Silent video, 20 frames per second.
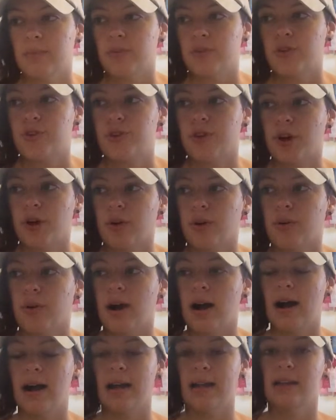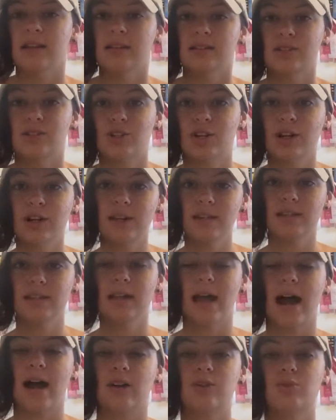So I took
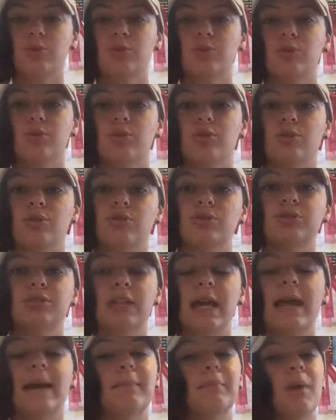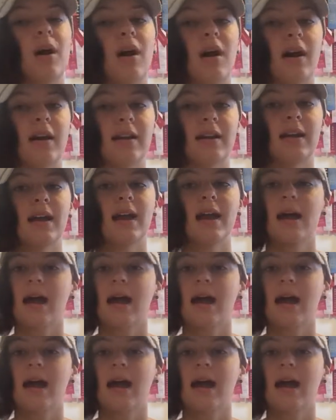the actual tampon